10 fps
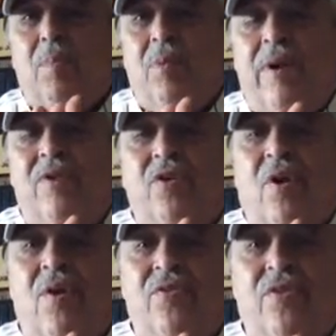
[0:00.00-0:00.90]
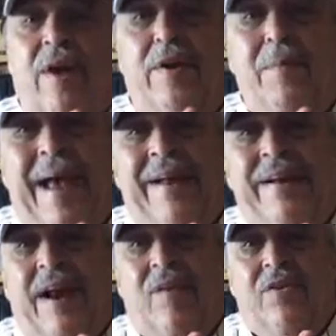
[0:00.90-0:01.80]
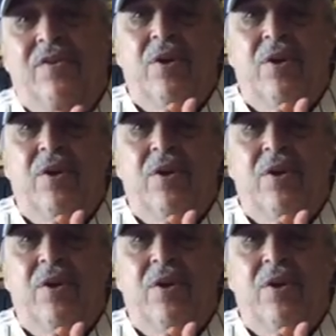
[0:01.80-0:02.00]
players are assigned a batting average.